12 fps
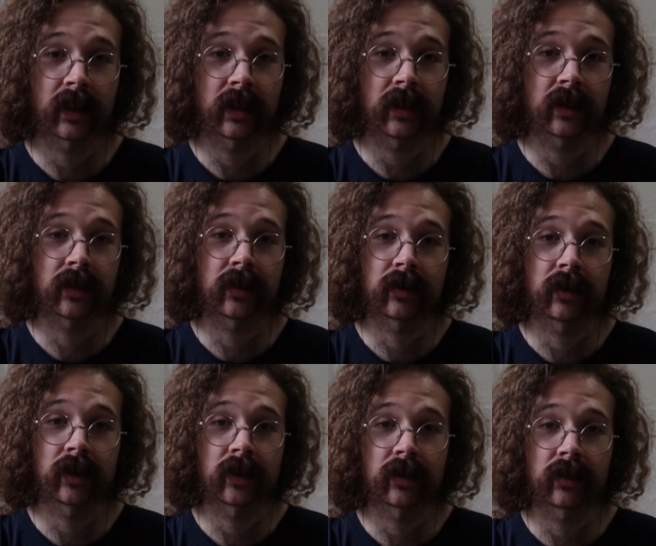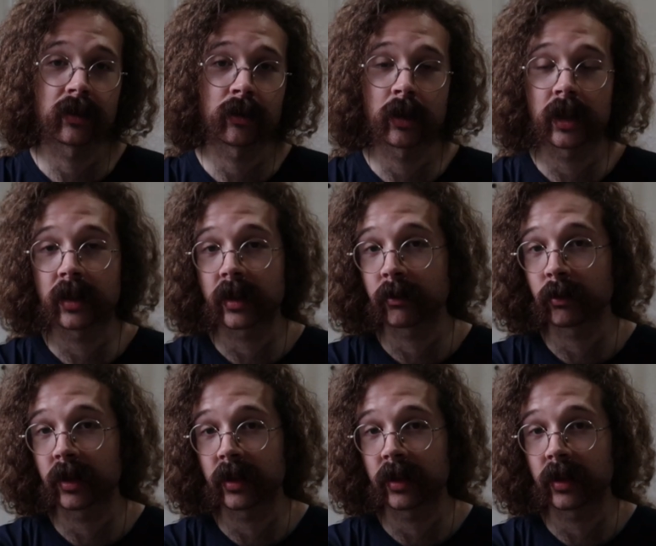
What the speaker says: like this doesn't do anything,